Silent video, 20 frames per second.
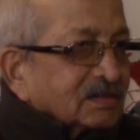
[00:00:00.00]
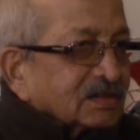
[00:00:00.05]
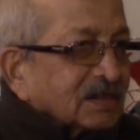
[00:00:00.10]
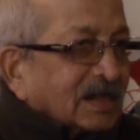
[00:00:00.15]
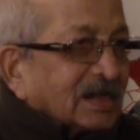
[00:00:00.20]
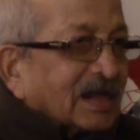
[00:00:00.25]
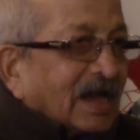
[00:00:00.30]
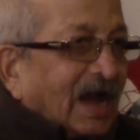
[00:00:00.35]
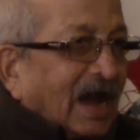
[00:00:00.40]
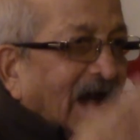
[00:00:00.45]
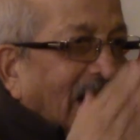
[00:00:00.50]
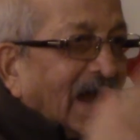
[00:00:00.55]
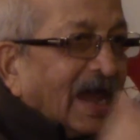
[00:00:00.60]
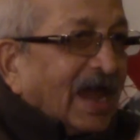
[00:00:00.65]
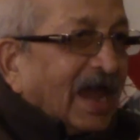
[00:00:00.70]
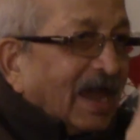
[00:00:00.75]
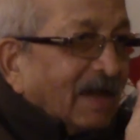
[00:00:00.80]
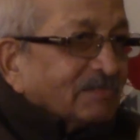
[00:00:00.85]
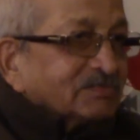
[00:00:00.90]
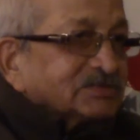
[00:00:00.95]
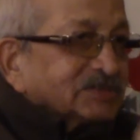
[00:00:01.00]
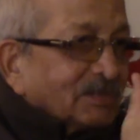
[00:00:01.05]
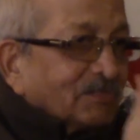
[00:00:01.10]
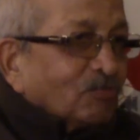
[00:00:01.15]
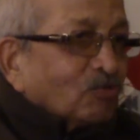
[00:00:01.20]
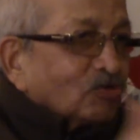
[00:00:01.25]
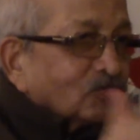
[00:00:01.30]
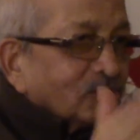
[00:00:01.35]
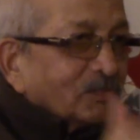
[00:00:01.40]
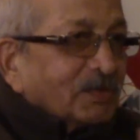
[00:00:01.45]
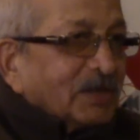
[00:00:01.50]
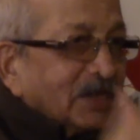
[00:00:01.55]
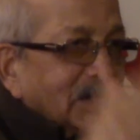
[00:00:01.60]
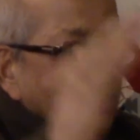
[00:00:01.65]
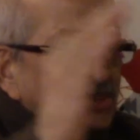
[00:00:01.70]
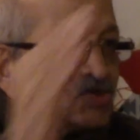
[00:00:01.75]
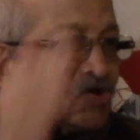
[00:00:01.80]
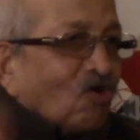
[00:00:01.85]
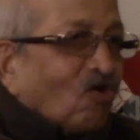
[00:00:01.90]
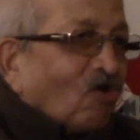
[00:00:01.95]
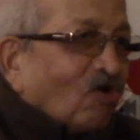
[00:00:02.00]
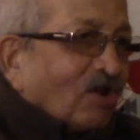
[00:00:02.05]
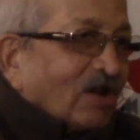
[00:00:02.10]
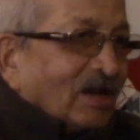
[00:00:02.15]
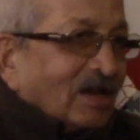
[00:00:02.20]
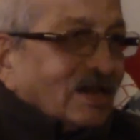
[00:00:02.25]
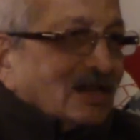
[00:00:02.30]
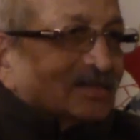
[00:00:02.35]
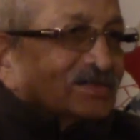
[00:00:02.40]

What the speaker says: That I am supposed to be dissolved.